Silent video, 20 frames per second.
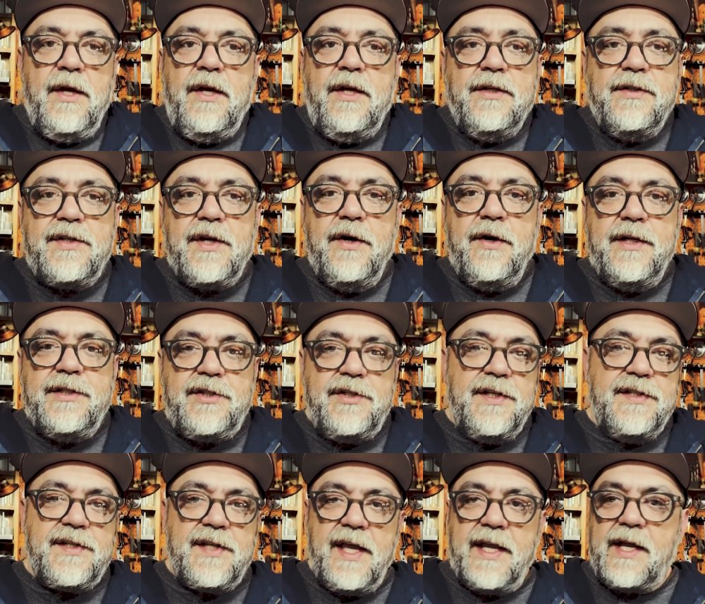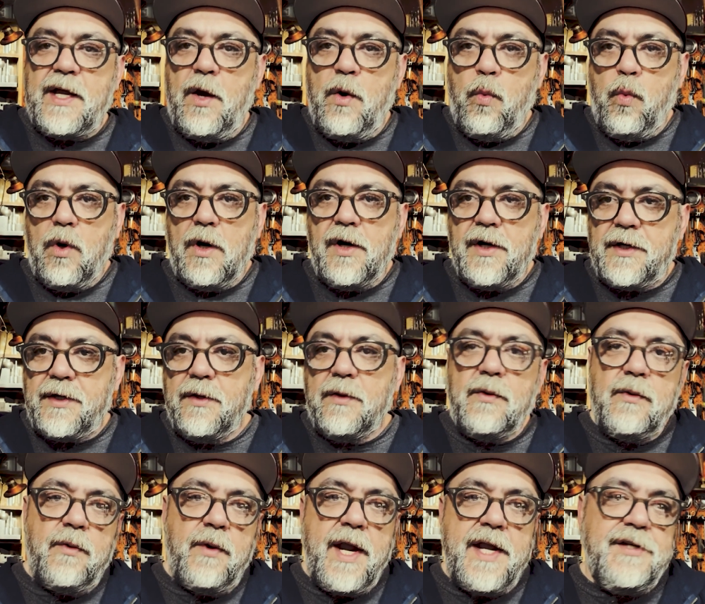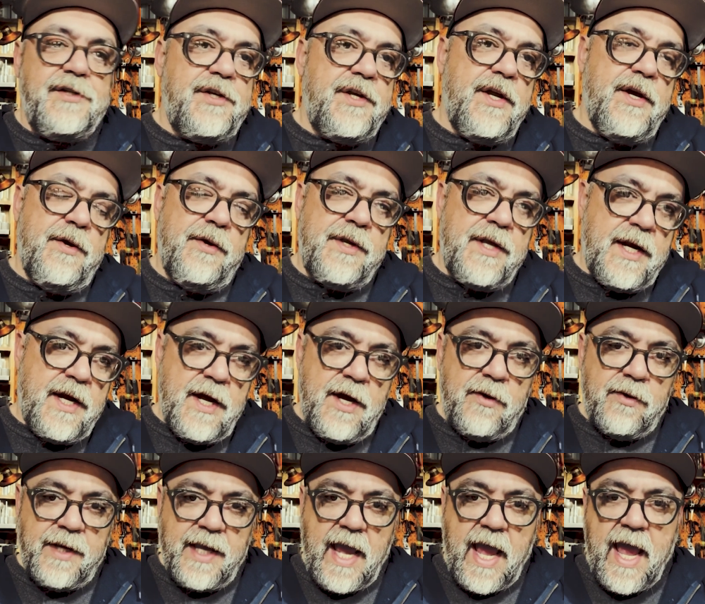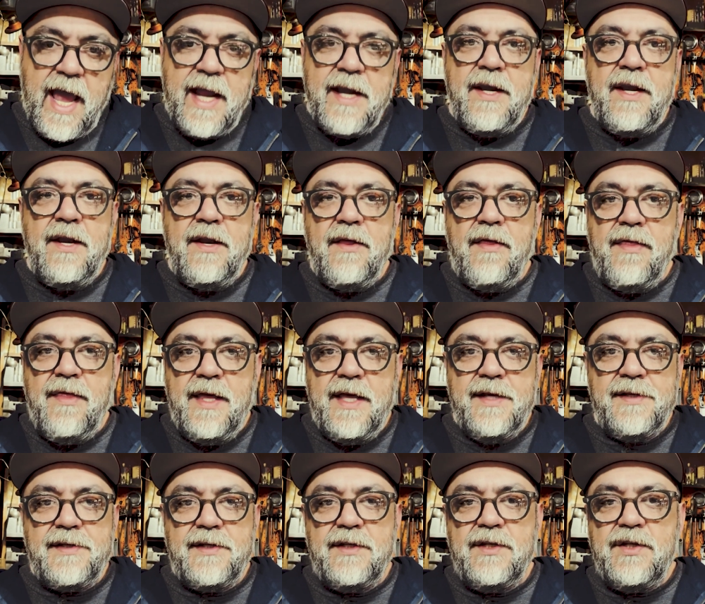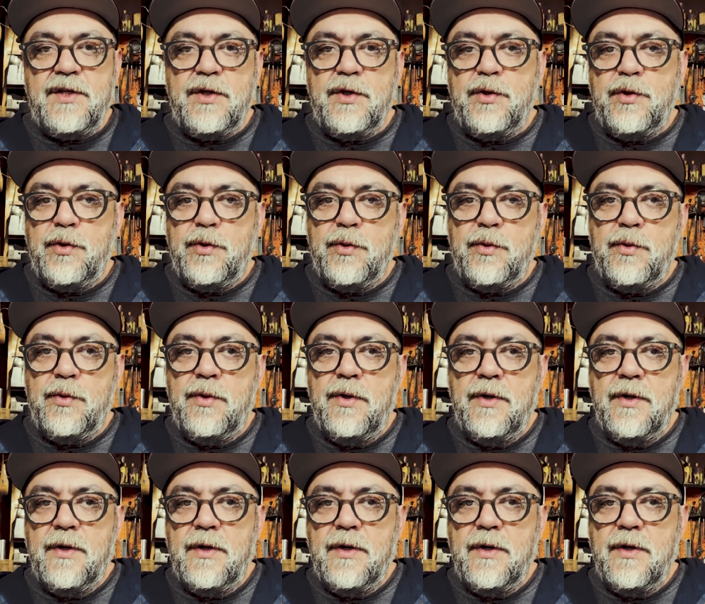so it's just like a work ratio, can this do